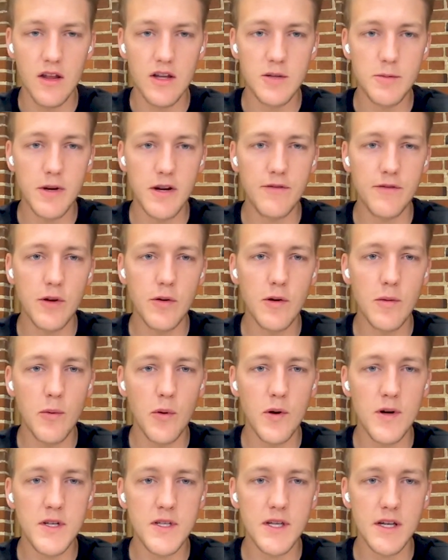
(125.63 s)
There's been a few
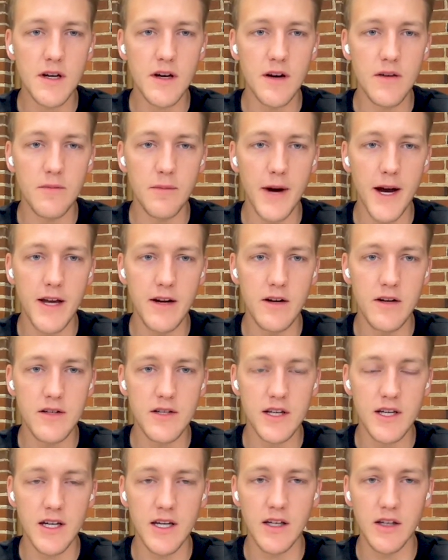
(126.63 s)
reports of
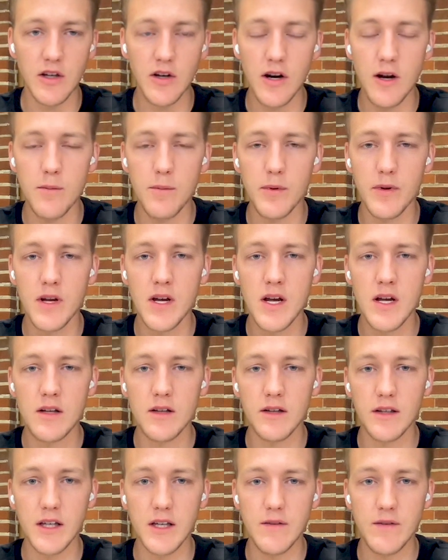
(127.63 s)
miners in Europe
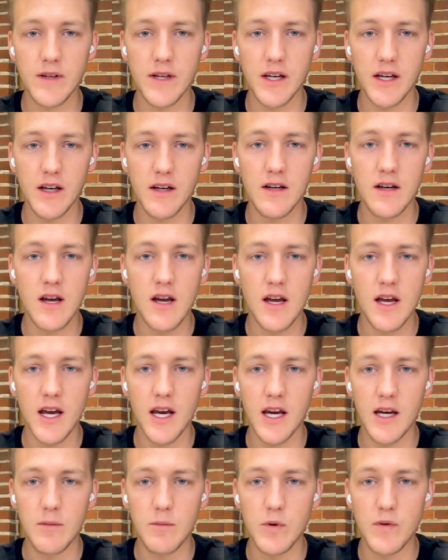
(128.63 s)
leaving
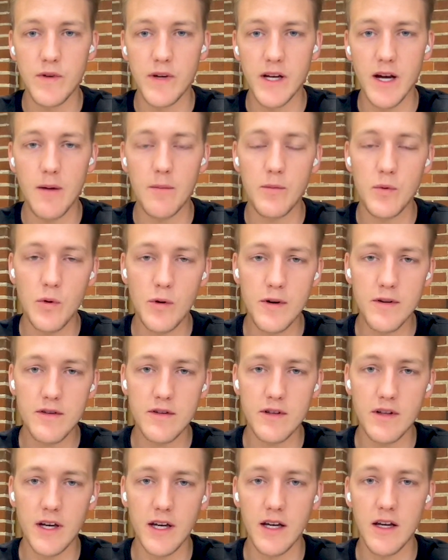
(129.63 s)
and moving up
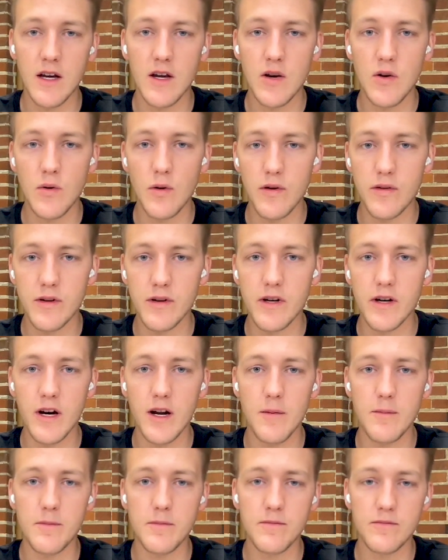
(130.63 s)
north, to like Northern
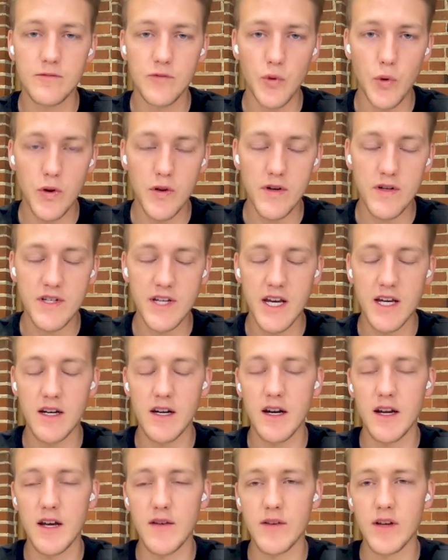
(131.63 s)
Europe, Northern
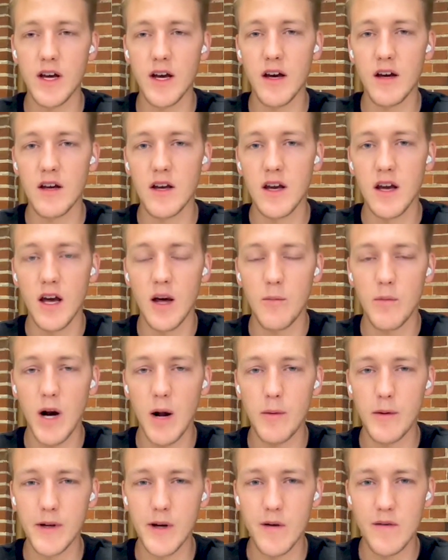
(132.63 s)
Scandinavia, and
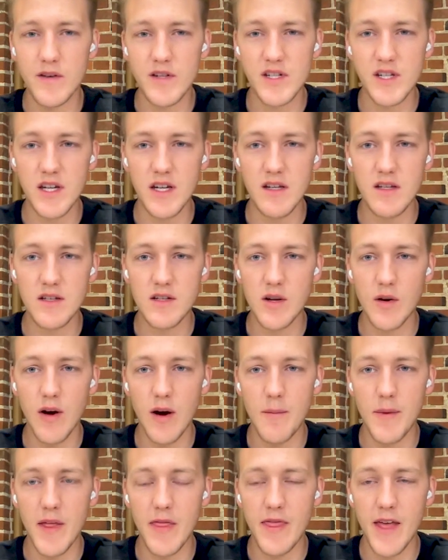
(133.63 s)
probably overseas. So
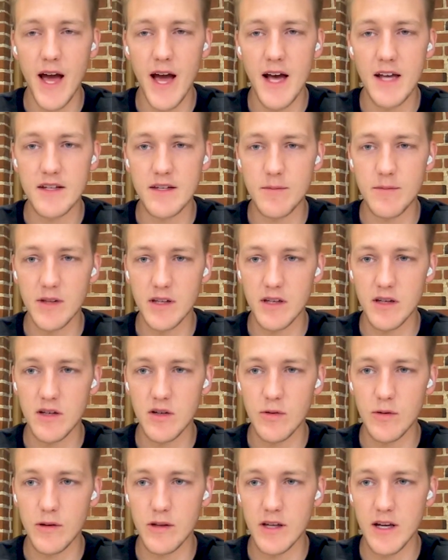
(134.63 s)
I bet that has something to
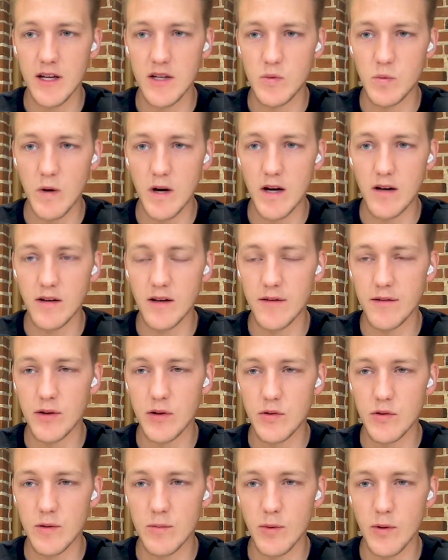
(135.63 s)
do with it as well, if
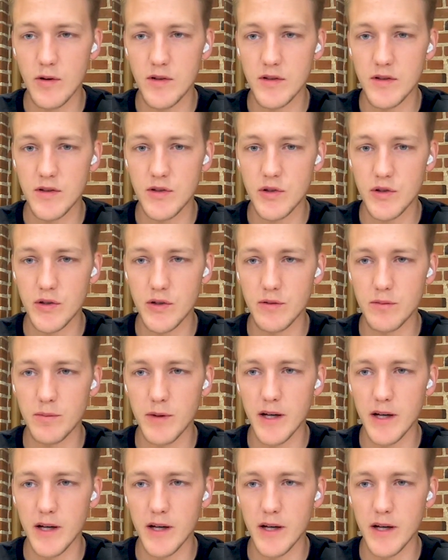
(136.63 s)
those reports are true.